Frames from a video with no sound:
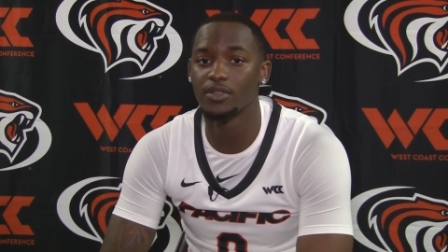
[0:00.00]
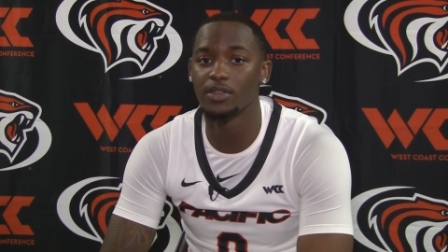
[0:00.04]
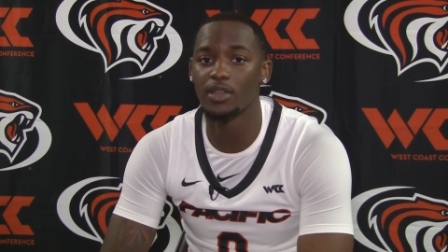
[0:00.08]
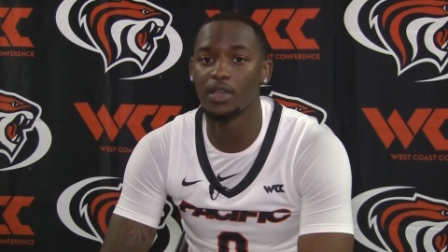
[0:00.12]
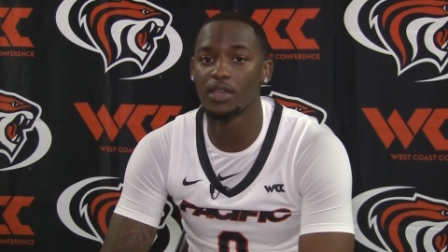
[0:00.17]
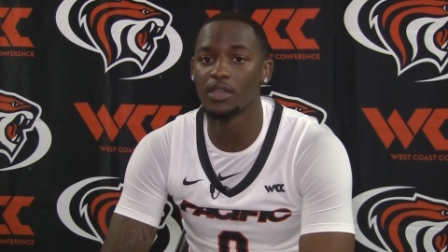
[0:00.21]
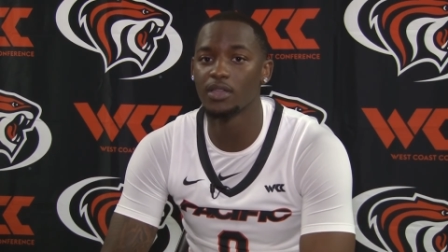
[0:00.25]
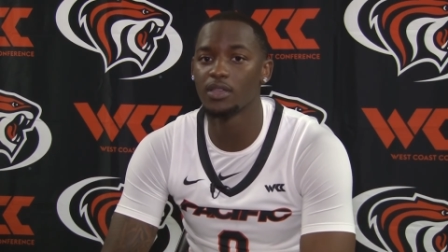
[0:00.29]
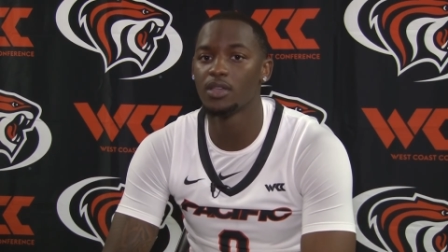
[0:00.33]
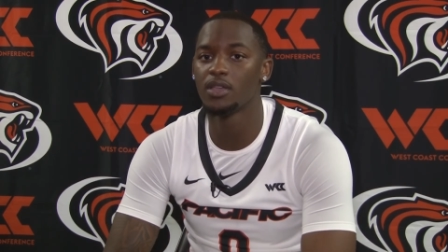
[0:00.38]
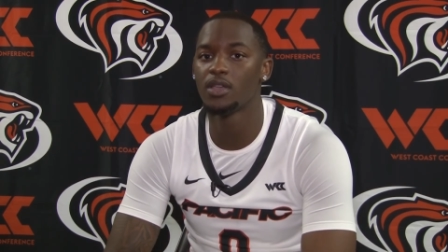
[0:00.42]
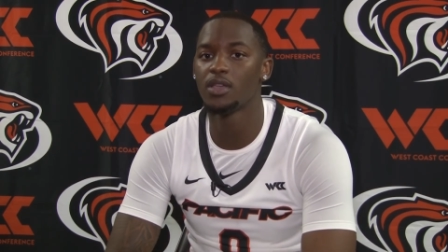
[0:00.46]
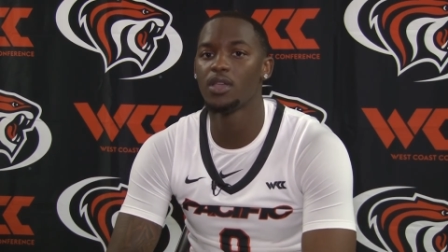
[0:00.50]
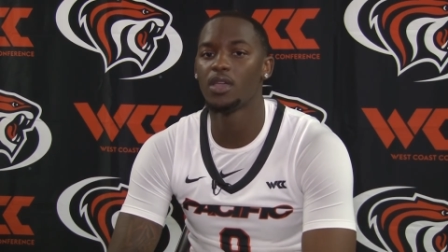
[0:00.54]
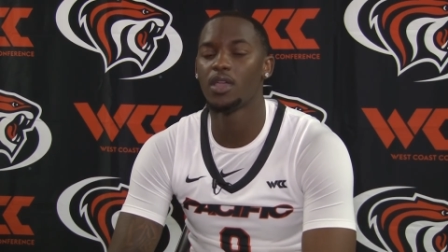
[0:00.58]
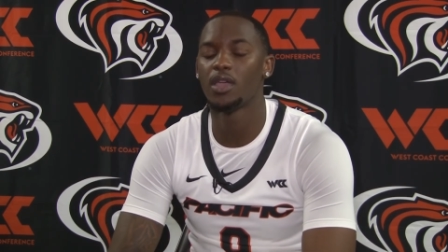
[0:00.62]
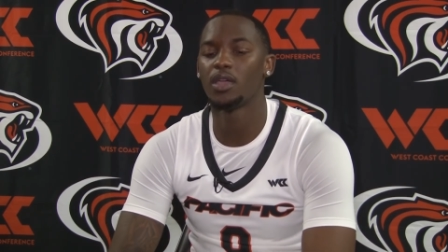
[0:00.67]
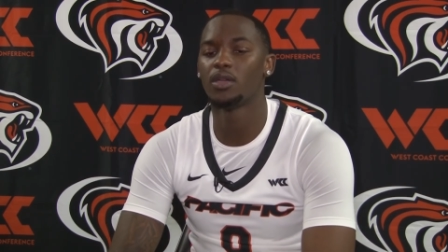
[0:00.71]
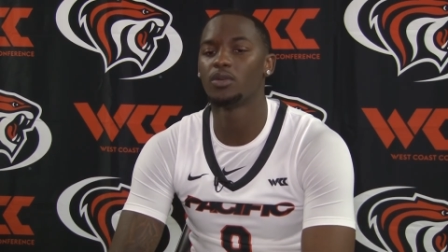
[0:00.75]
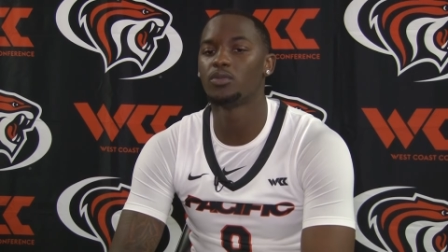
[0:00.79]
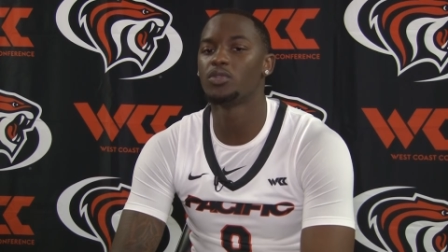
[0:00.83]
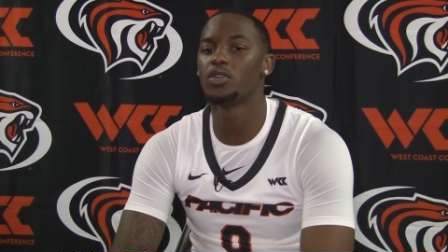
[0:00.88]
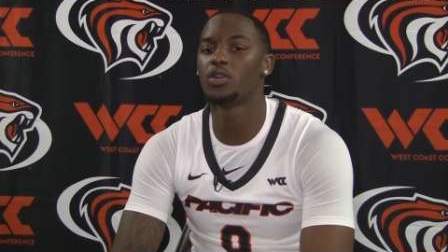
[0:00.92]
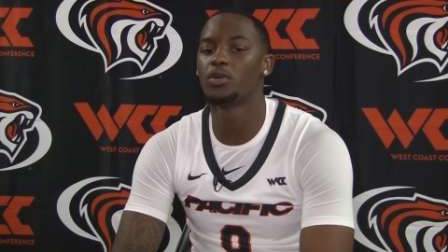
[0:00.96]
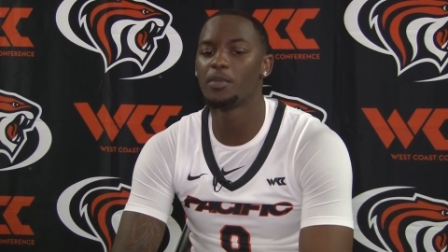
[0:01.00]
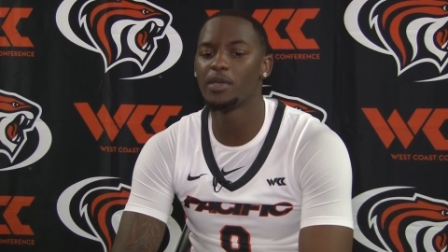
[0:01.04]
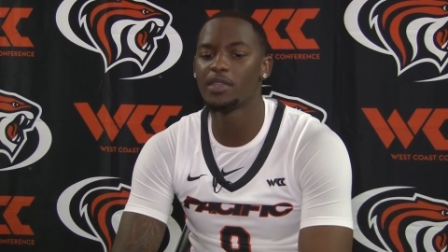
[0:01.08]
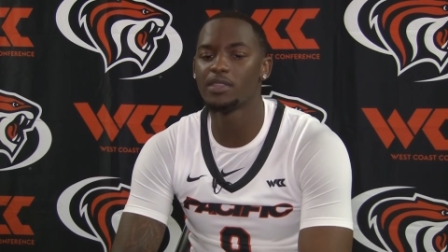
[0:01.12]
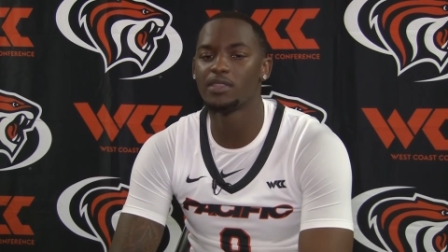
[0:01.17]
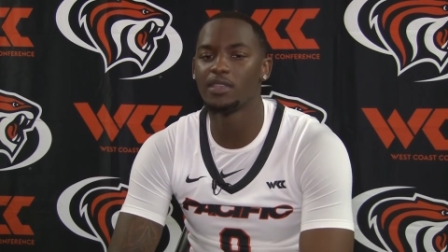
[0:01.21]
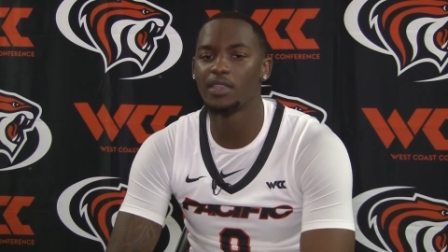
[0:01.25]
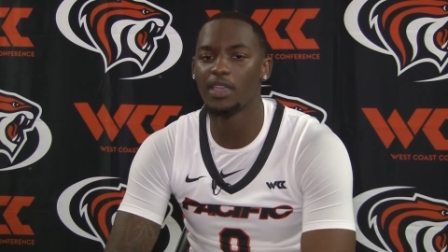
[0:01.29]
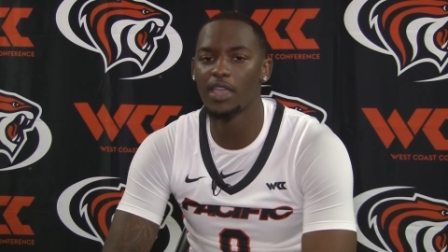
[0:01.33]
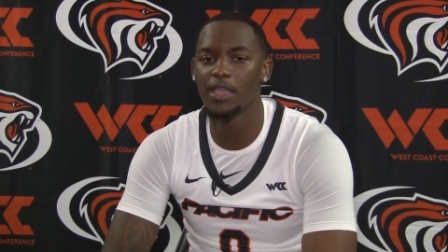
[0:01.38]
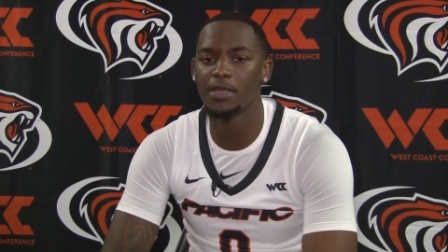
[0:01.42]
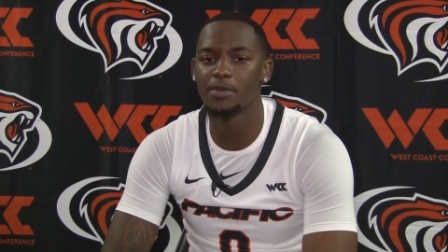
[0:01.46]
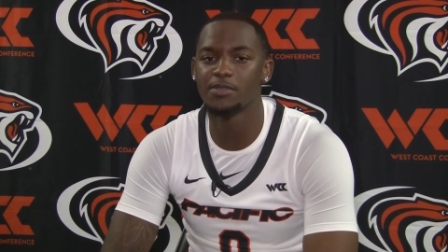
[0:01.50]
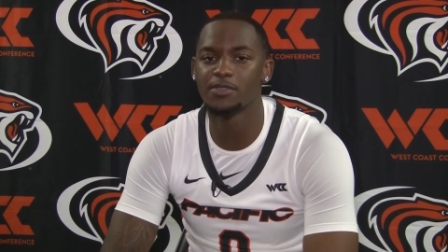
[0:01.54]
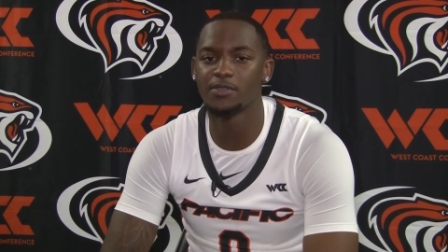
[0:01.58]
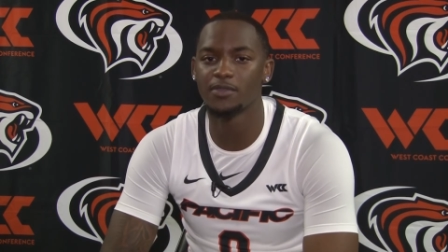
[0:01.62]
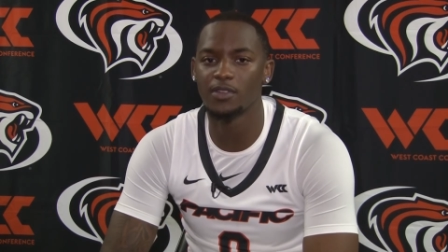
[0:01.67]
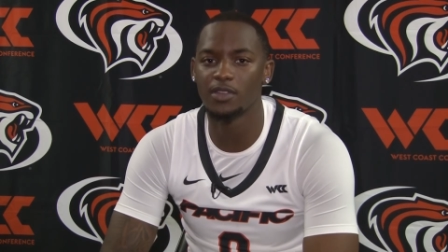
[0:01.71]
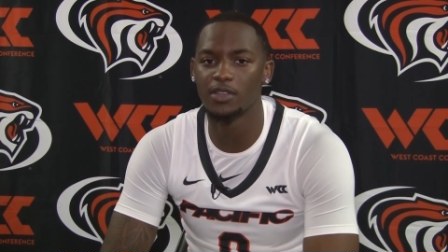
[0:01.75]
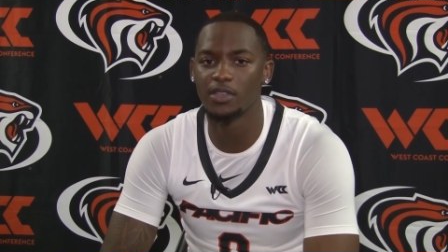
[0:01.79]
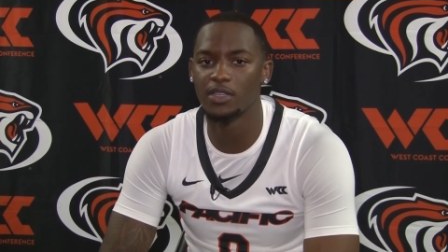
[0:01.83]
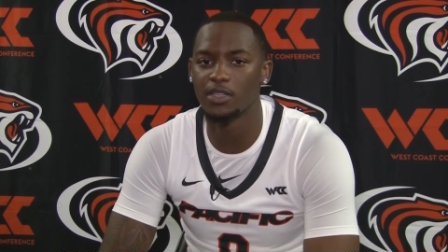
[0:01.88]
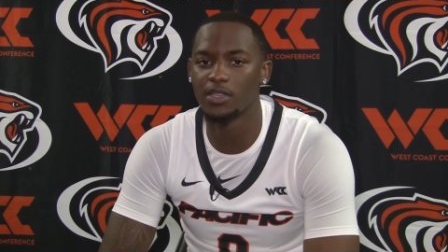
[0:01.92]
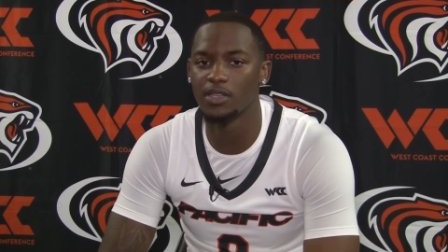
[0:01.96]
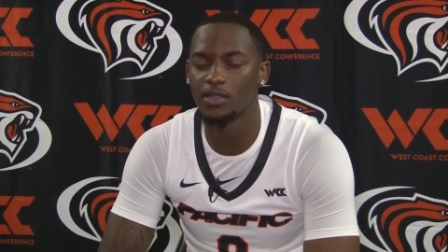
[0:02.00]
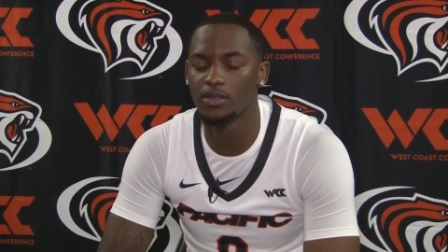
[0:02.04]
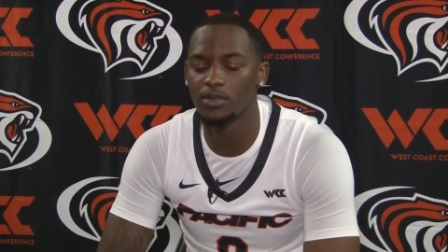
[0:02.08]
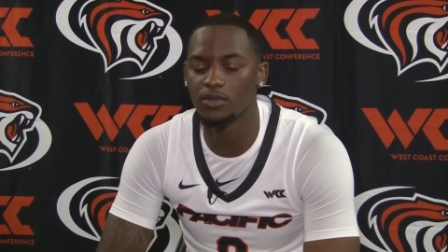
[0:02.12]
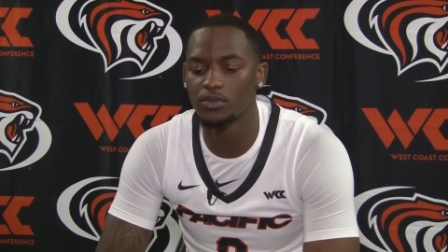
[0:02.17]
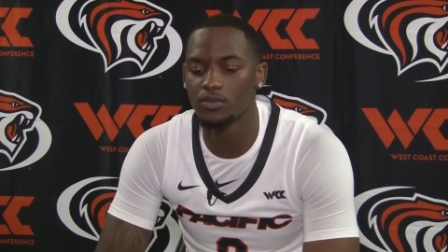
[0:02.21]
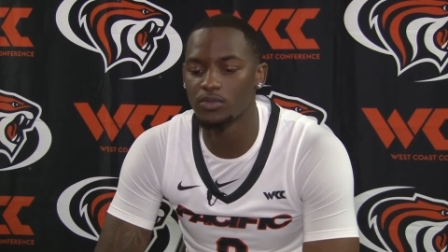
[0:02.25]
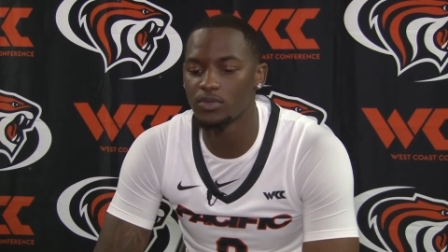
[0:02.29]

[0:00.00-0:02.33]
night, and we're gonna make the games fun again.